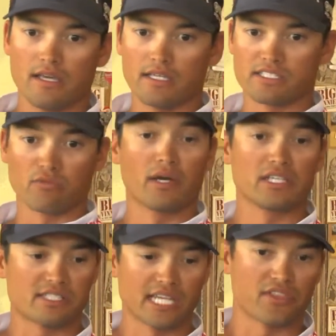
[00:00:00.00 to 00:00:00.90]
Is the way
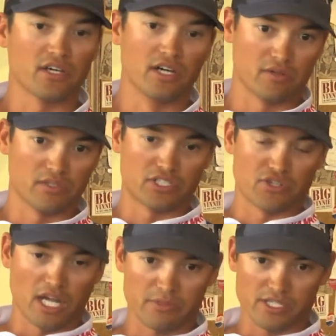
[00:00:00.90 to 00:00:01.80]
you set the hook with the
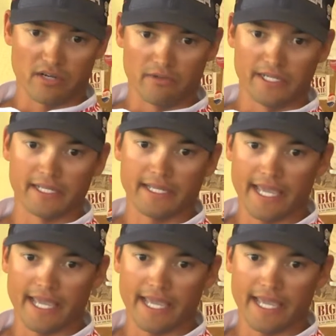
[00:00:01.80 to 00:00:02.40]
drop shot rig.